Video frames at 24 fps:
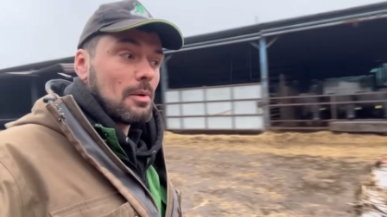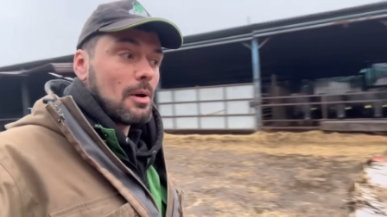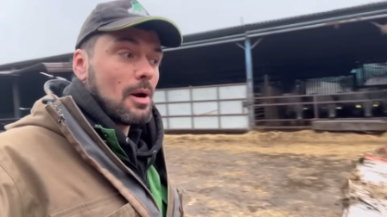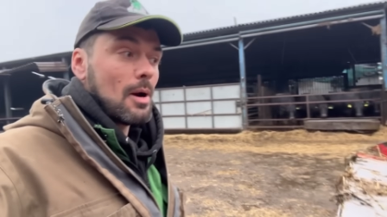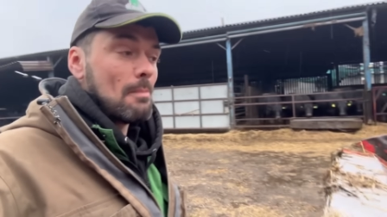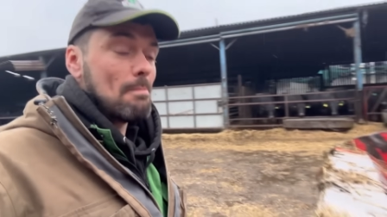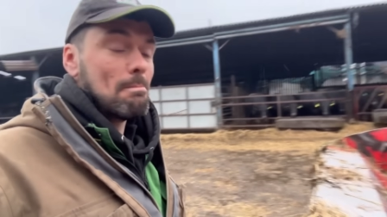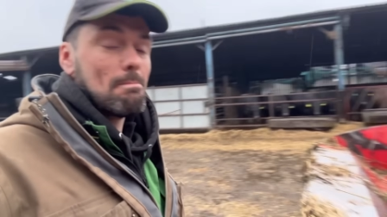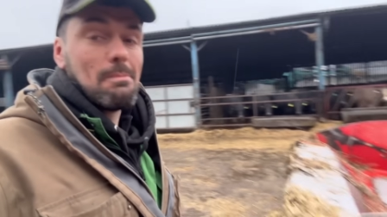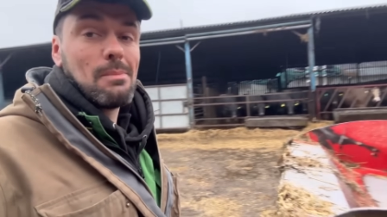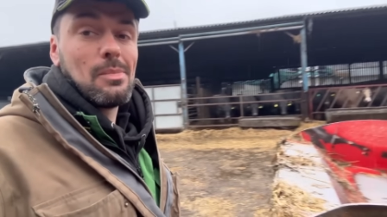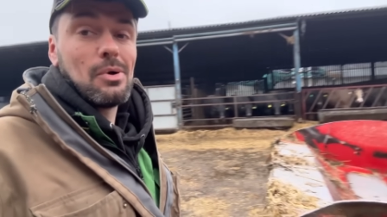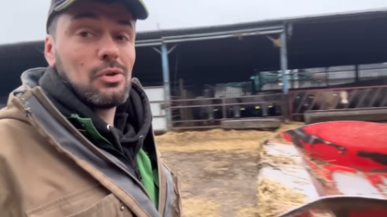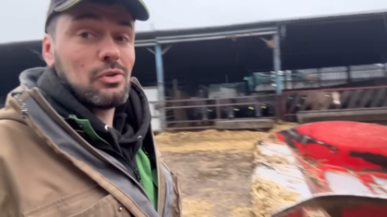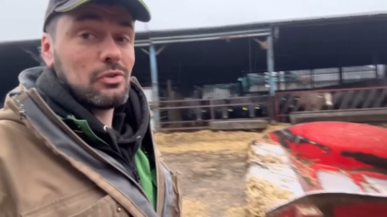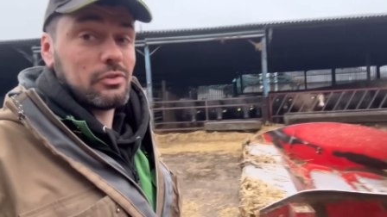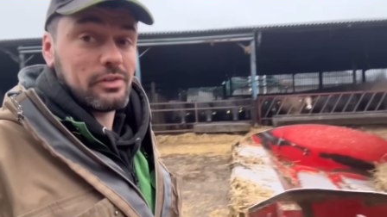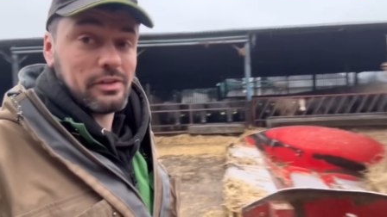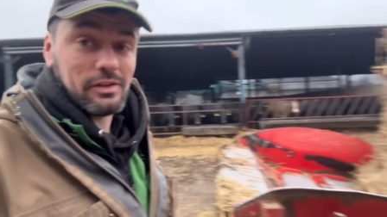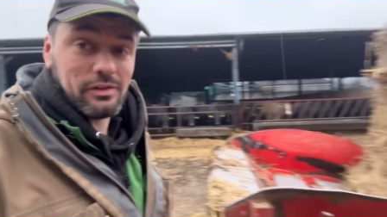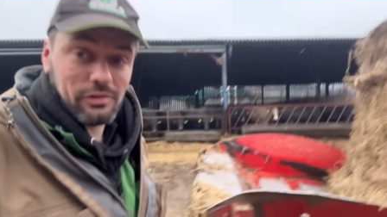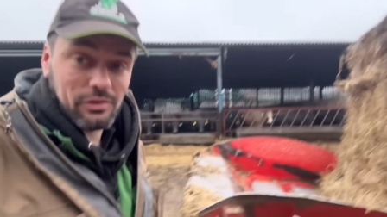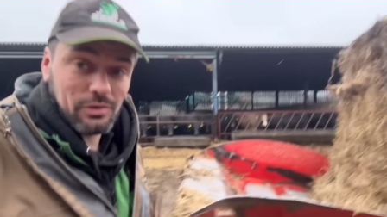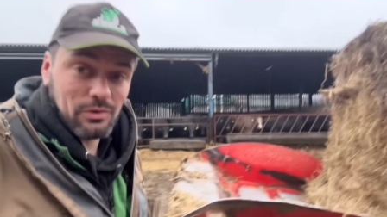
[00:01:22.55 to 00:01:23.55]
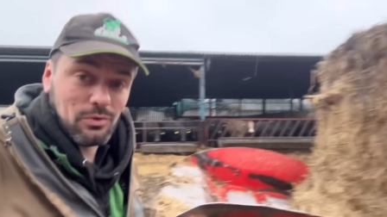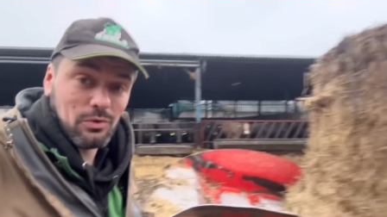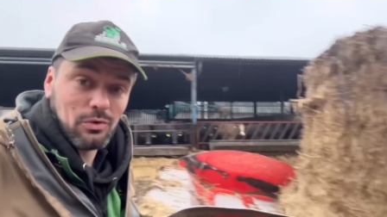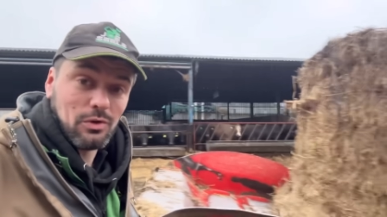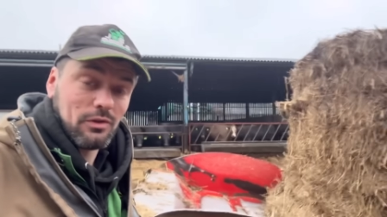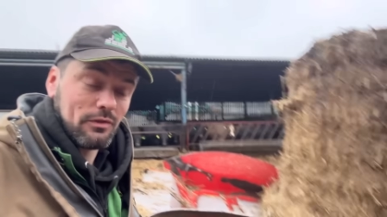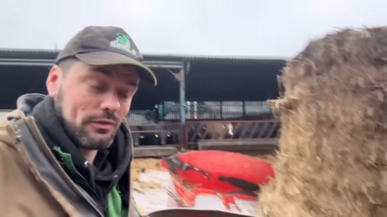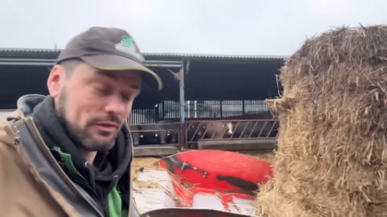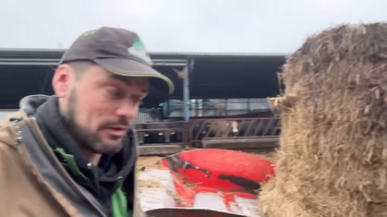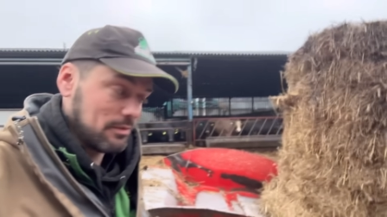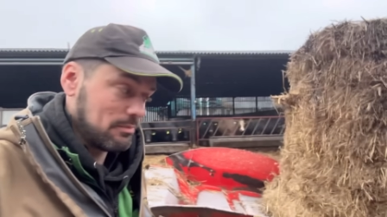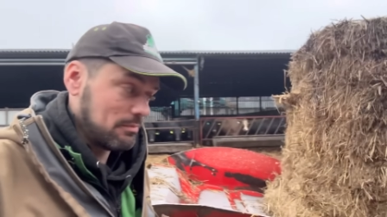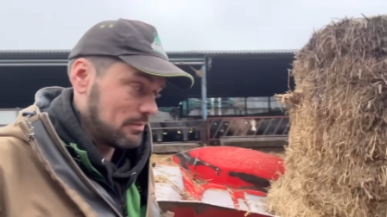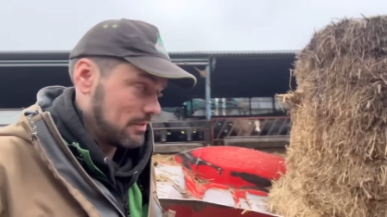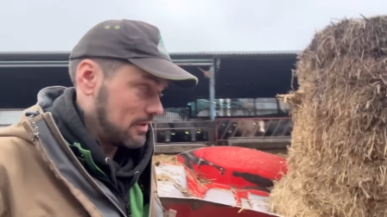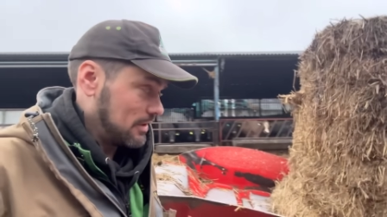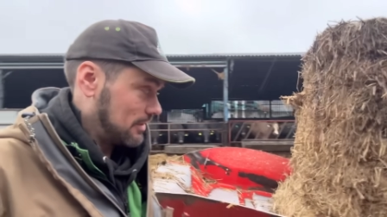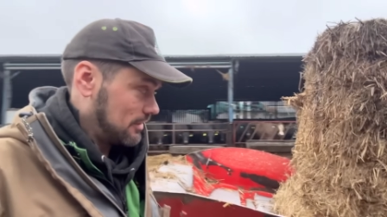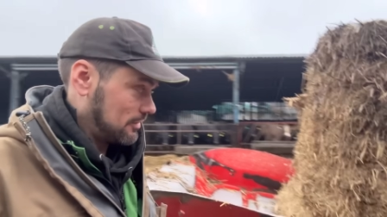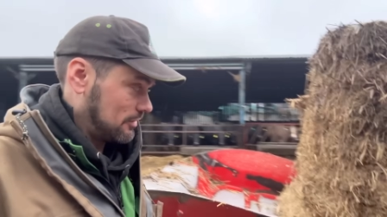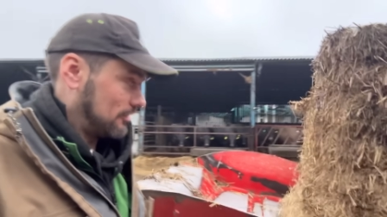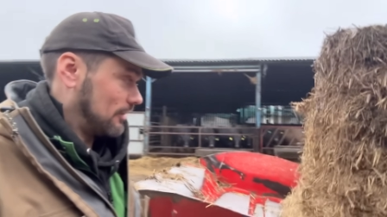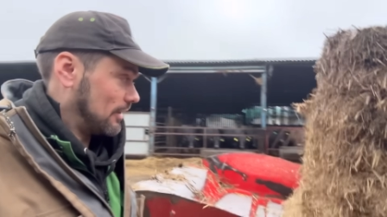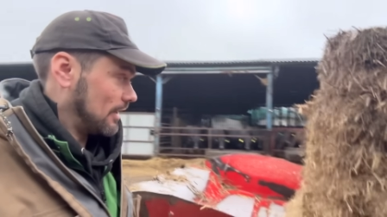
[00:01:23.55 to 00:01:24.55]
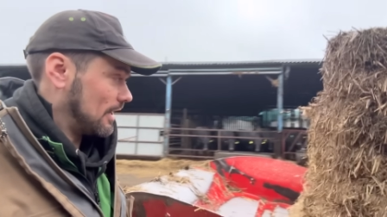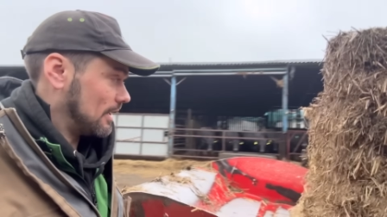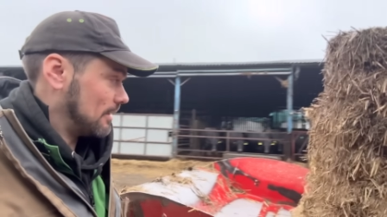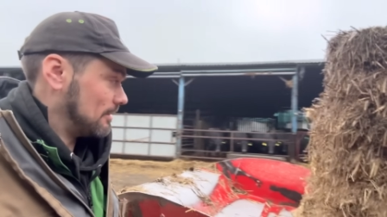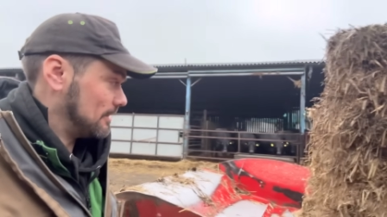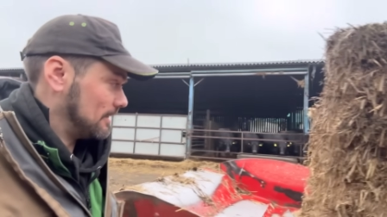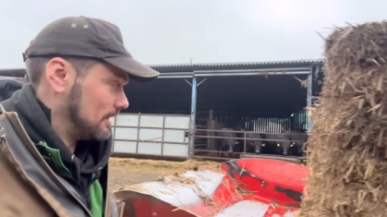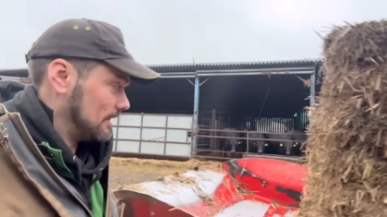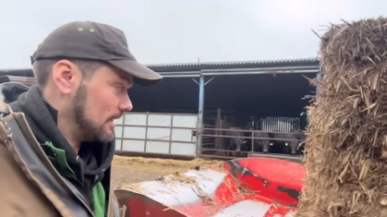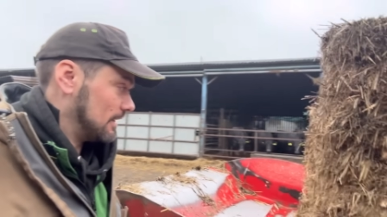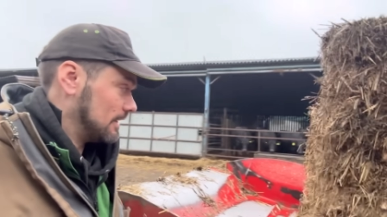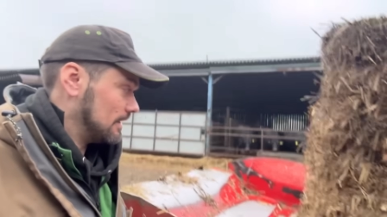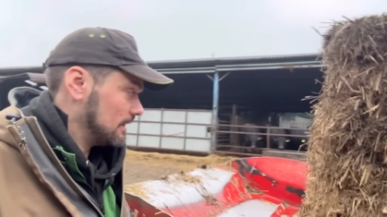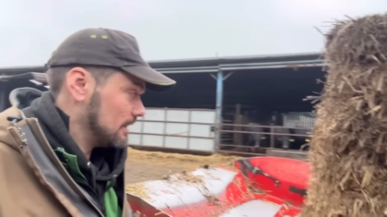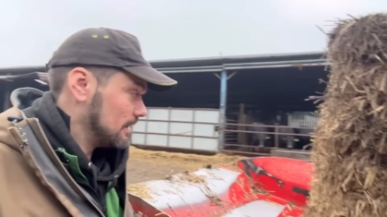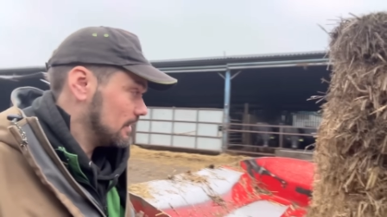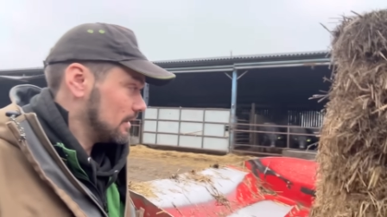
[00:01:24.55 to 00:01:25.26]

a multitude of them at the farm here.